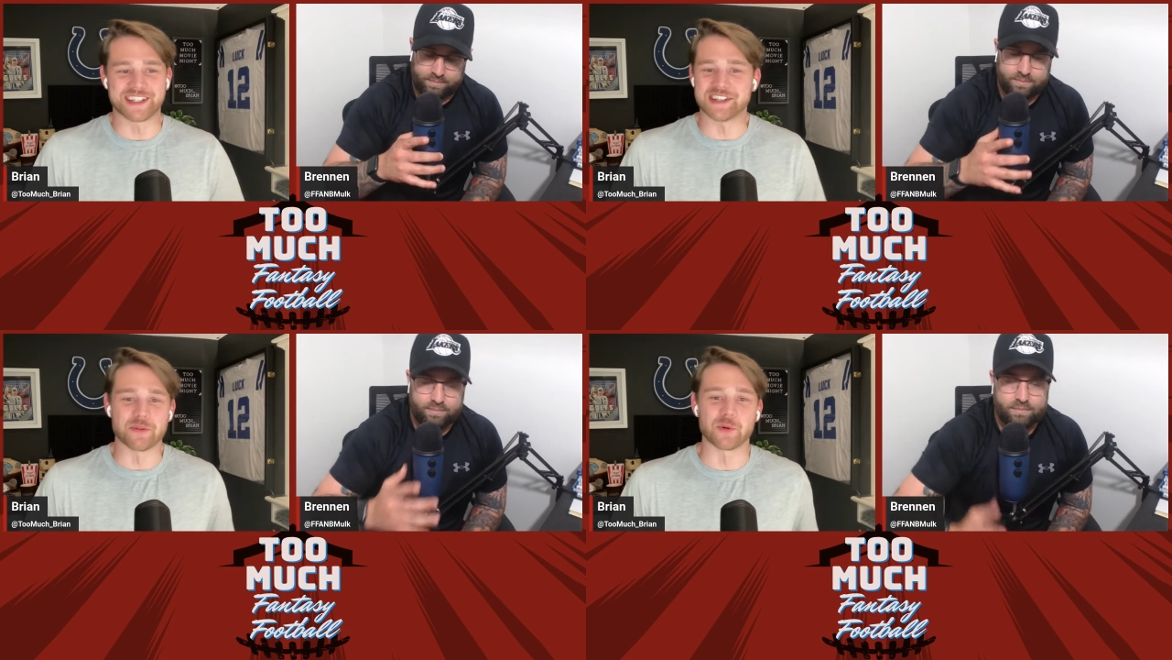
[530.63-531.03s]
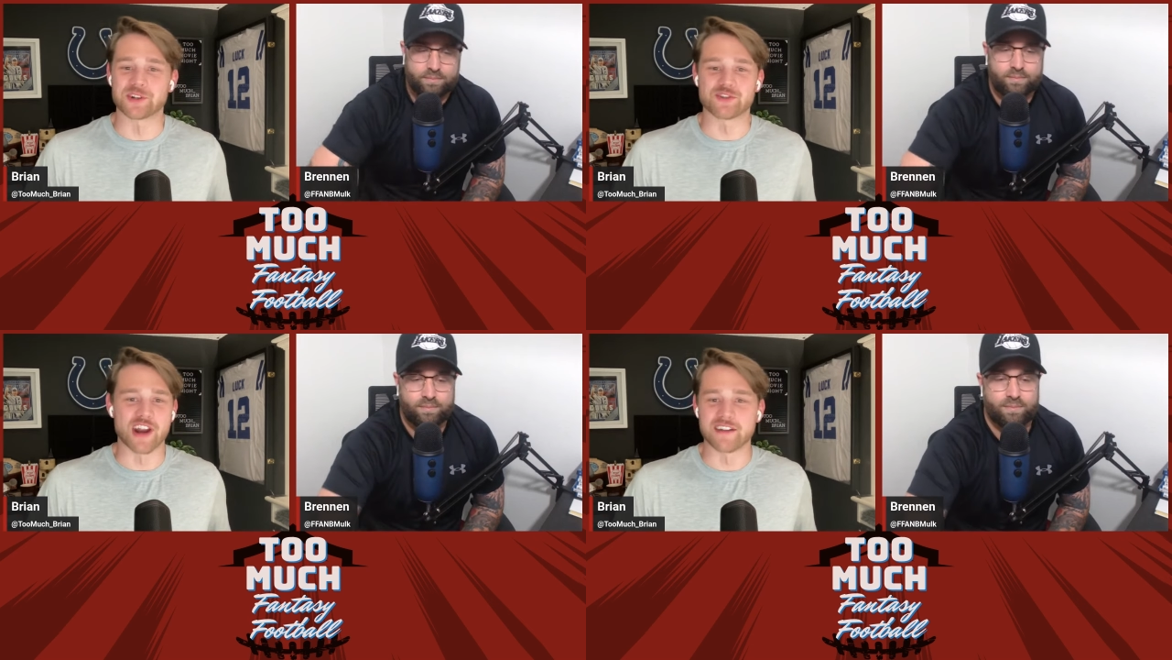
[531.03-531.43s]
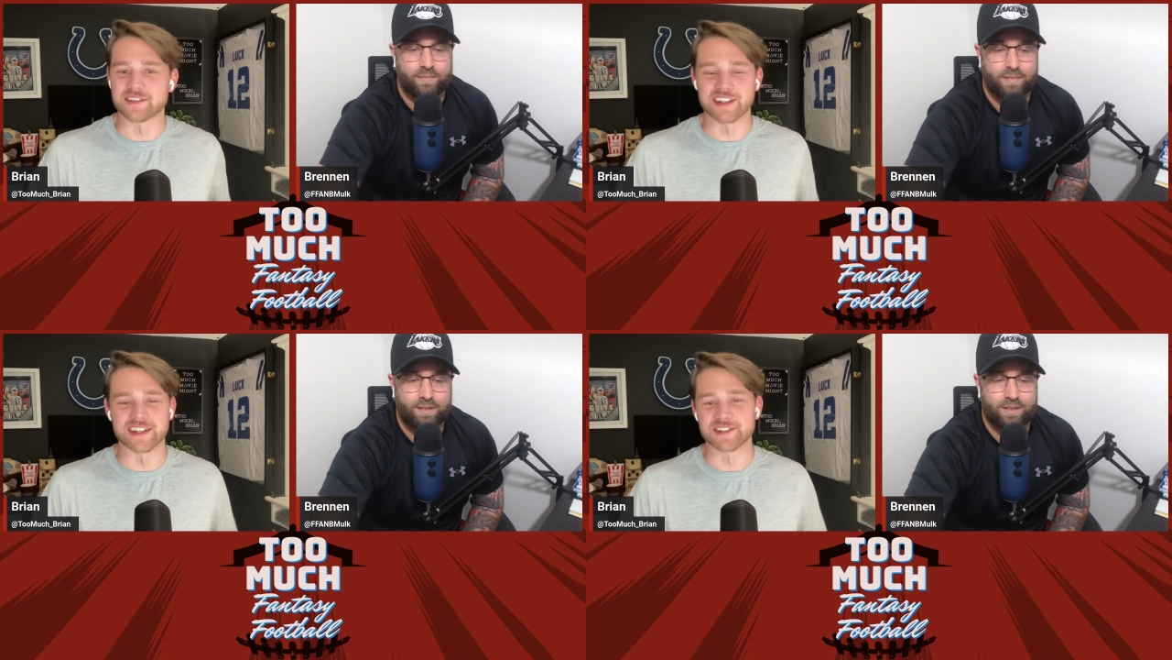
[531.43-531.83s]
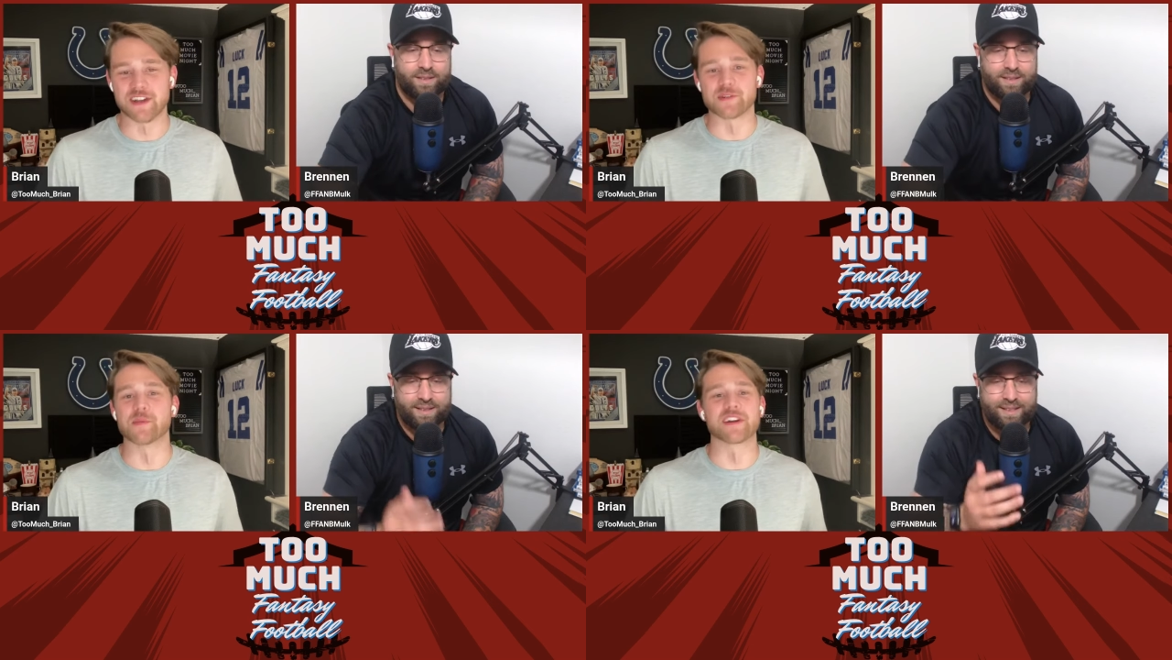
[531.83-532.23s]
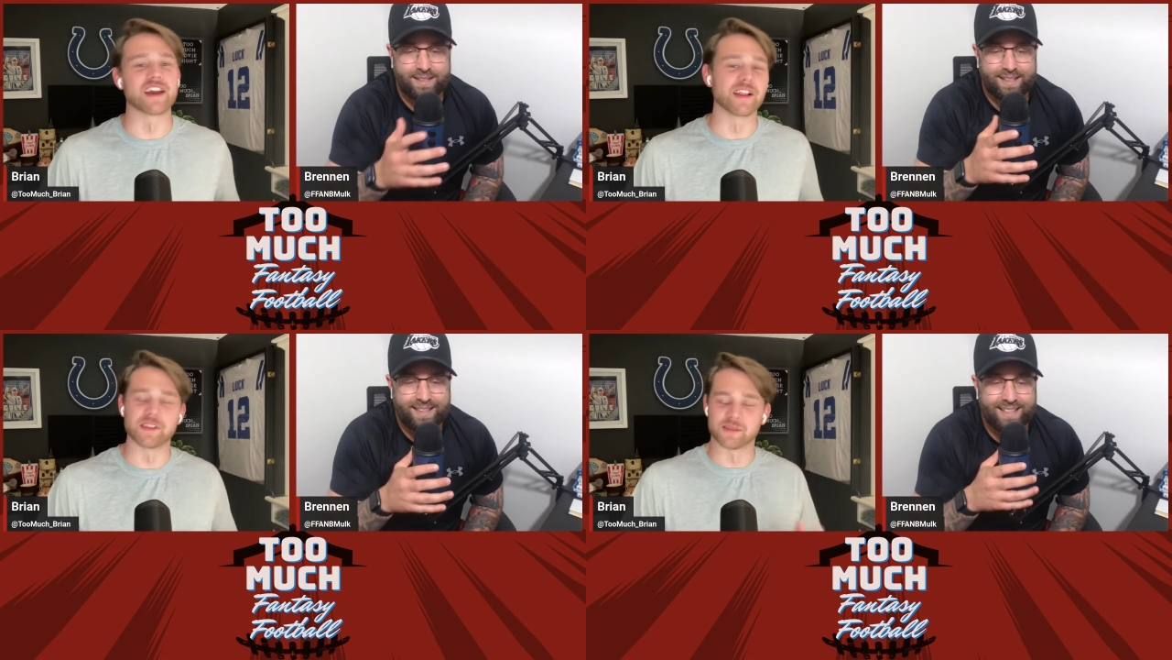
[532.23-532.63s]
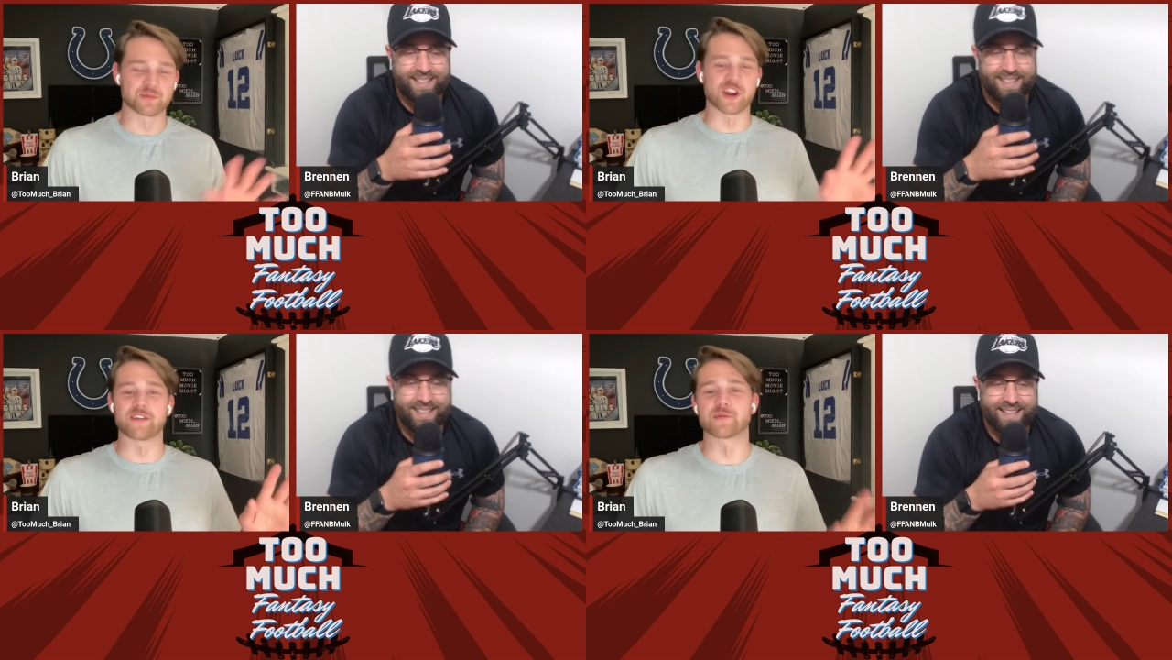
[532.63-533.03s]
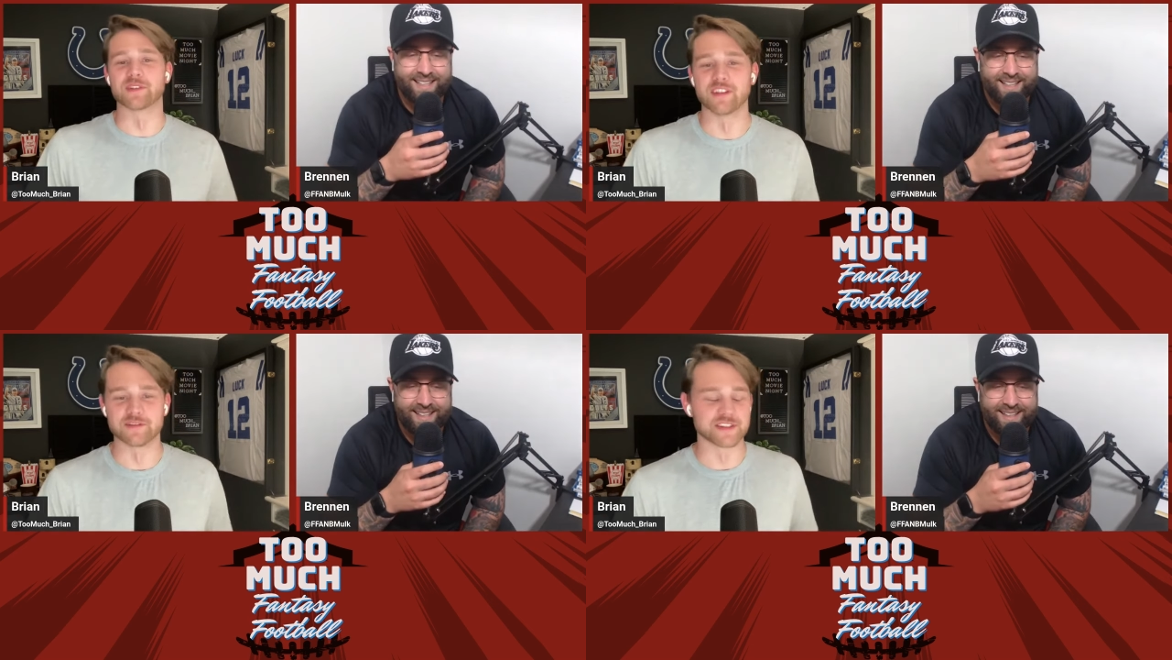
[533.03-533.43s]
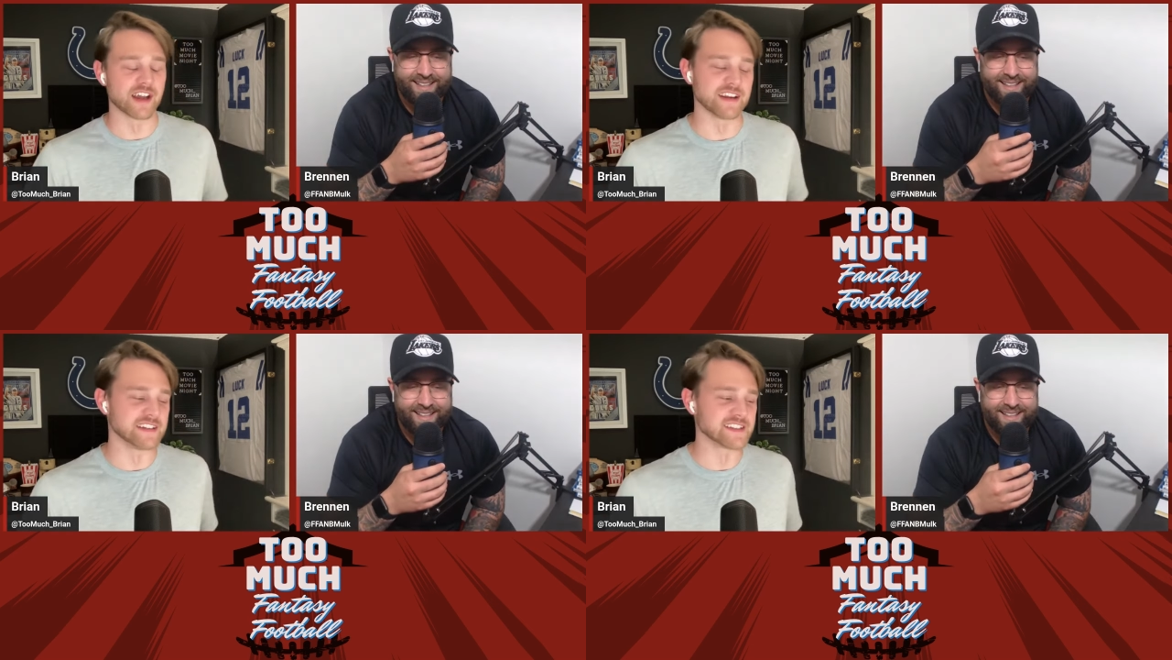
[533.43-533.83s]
Speaker 1: get in the worst drafts. I guess everybody I draft with loves tight ends,